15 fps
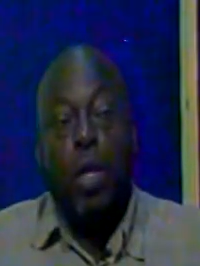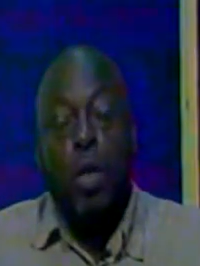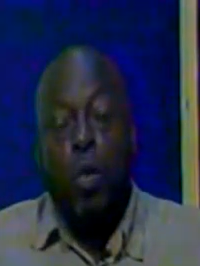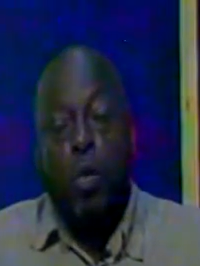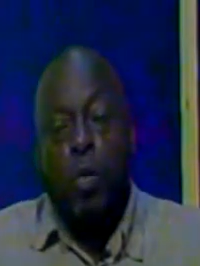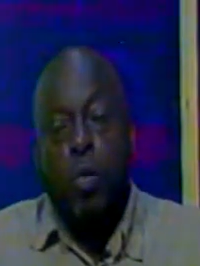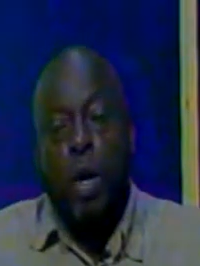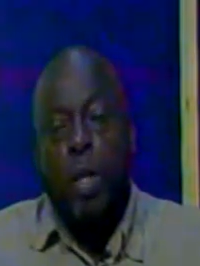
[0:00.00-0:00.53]

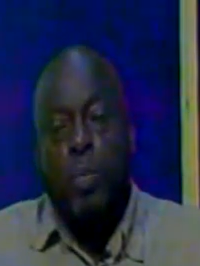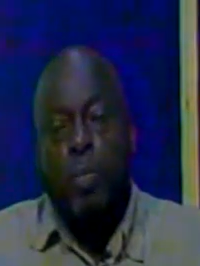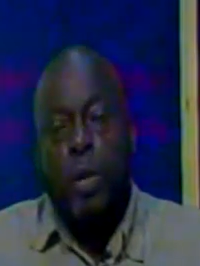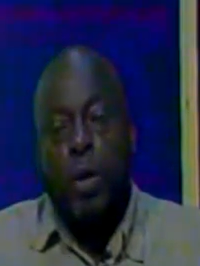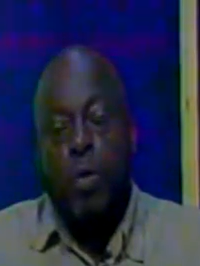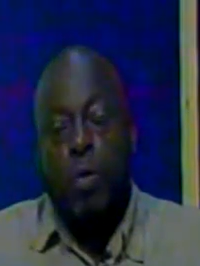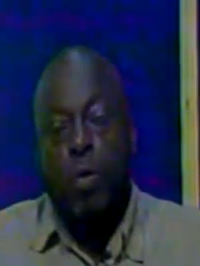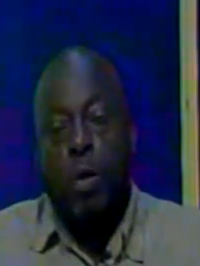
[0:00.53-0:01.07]
Lo and
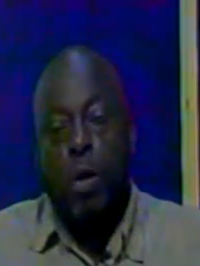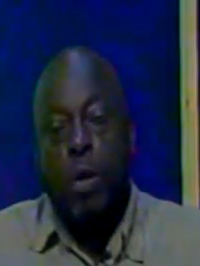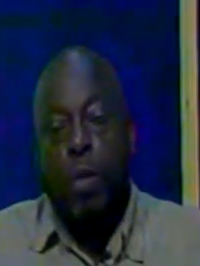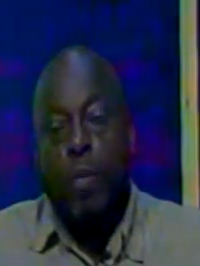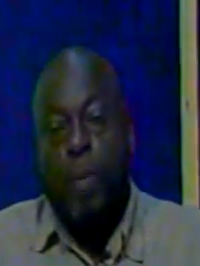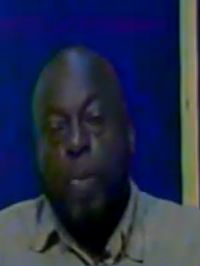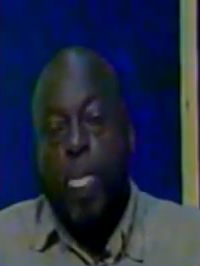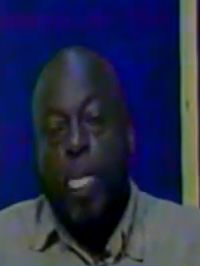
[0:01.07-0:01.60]
behold,
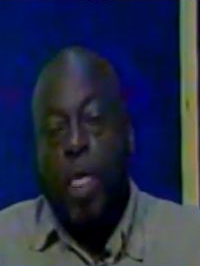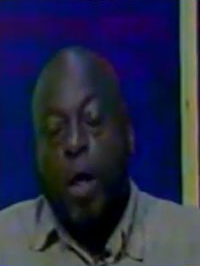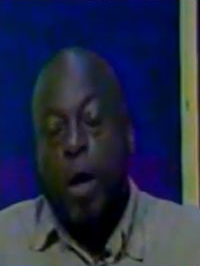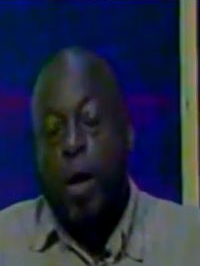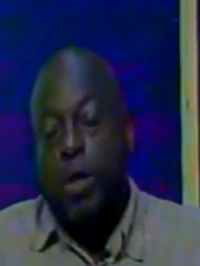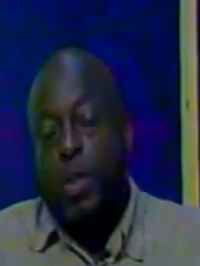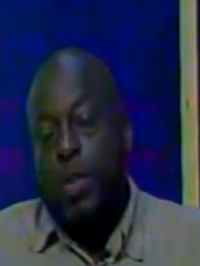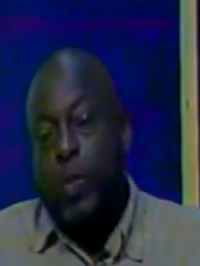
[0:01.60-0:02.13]

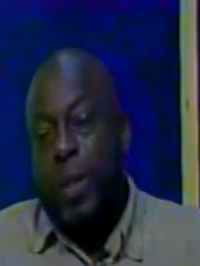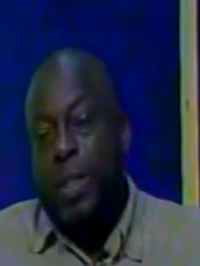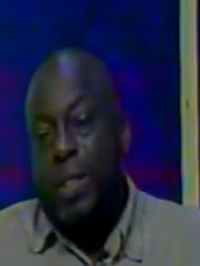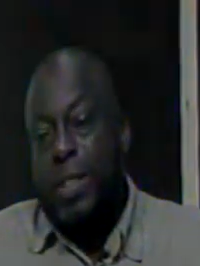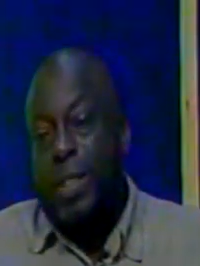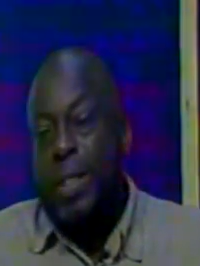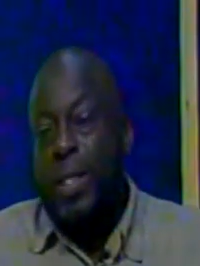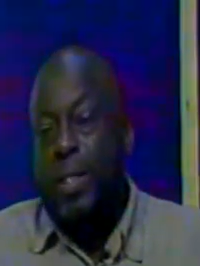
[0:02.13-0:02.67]
on the
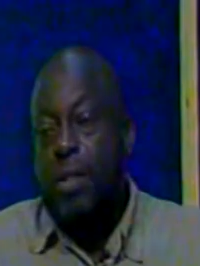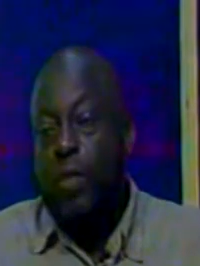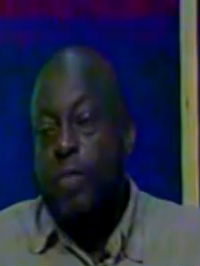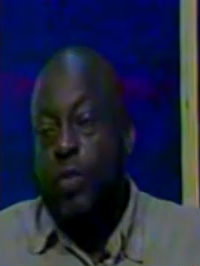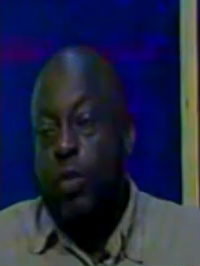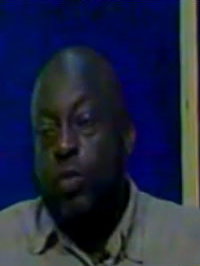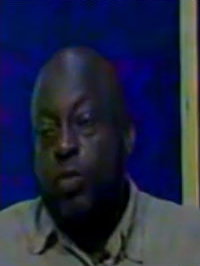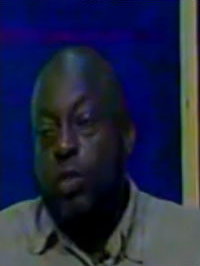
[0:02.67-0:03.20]
26th
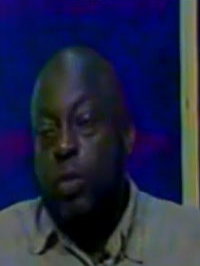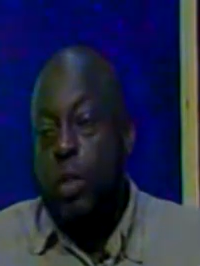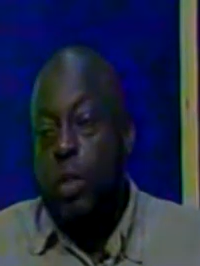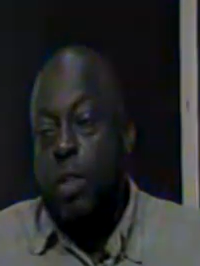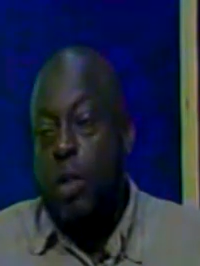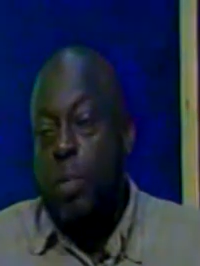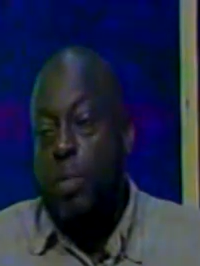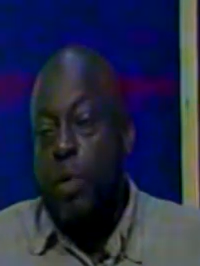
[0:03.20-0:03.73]
of June,
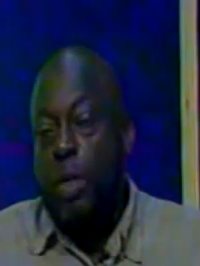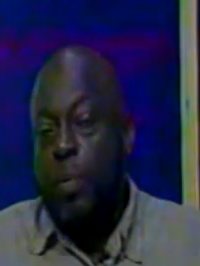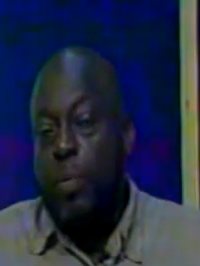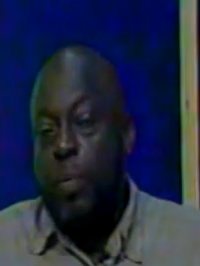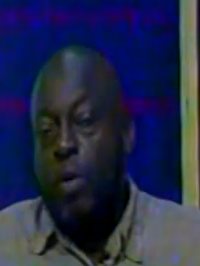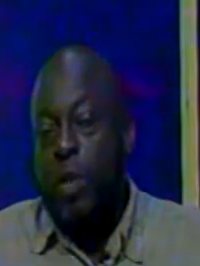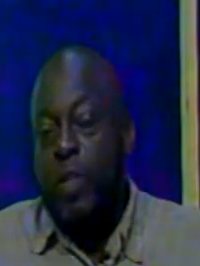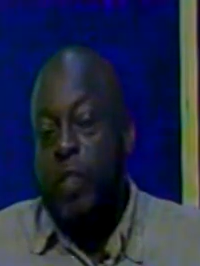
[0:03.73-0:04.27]
somebody
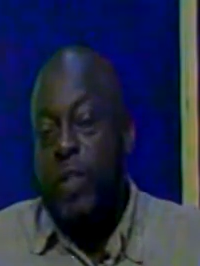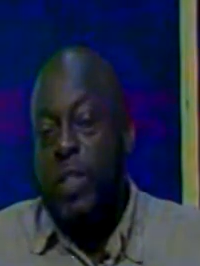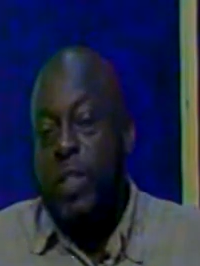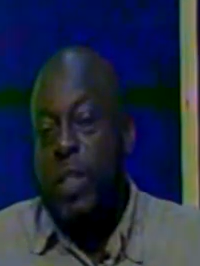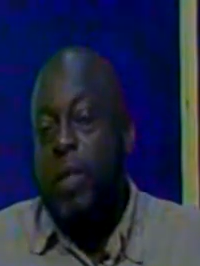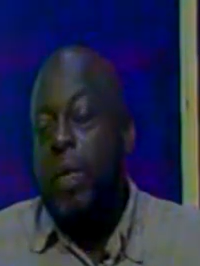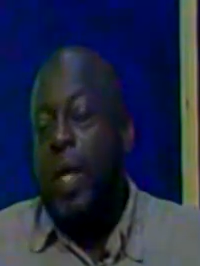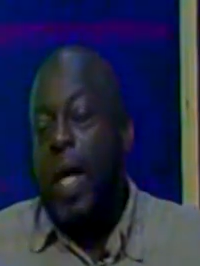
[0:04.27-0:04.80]
bought the
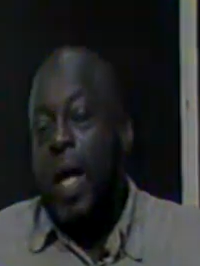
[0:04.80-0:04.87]
vessel,